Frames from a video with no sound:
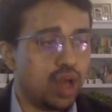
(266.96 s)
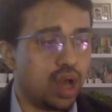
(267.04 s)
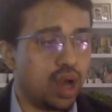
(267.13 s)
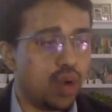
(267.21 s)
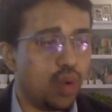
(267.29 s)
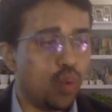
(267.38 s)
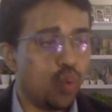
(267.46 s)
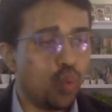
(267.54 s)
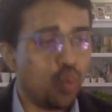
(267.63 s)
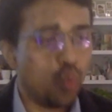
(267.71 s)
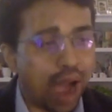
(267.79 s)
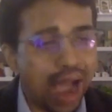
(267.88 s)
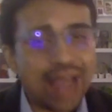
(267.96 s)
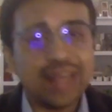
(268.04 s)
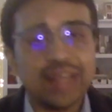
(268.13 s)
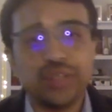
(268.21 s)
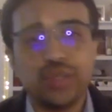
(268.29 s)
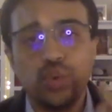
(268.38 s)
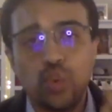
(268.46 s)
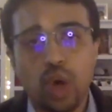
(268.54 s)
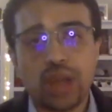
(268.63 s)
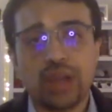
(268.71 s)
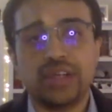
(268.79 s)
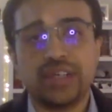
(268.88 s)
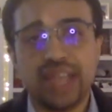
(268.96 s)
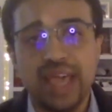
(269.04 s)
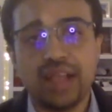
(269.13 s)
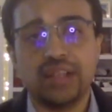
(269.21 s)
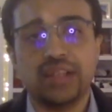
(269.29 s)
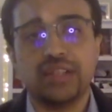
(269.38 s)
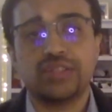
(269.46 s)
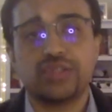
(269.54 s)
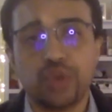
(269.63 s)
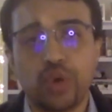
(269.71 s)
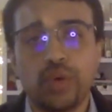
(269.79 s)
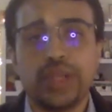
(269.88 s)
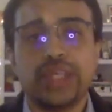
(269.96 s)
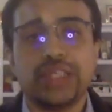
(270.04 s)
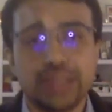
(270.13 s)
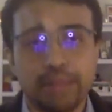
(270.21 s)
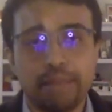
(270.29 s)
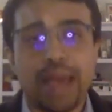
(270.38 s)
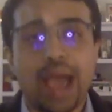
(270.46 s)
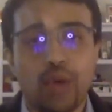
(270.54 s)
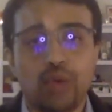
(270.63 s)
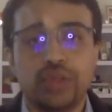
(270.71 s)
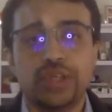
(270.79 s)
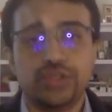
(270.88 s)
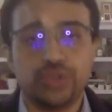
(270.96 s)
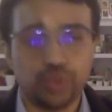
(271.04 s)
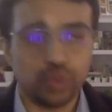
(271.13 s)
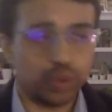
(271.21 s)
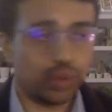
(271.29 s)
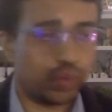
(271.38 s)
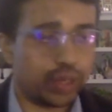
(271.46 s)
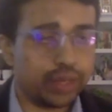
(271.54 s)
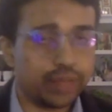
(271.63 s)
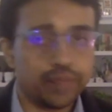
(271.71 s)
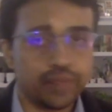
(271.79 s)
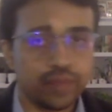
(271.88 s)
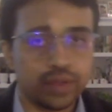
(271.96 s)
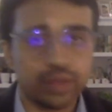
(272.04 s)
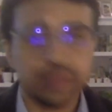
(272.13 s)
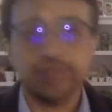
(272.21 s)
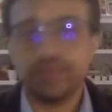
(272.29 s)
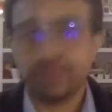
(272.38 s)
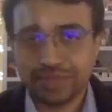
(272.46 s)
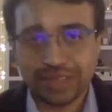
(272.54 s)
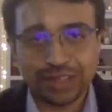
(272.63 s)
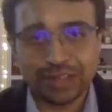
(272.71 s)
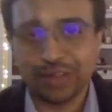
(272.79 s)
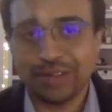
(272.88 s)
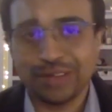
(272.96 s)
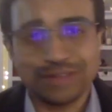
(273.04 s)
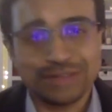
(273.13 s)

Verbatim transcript: Uh, why did you want to tell stories about jewelry? Could you?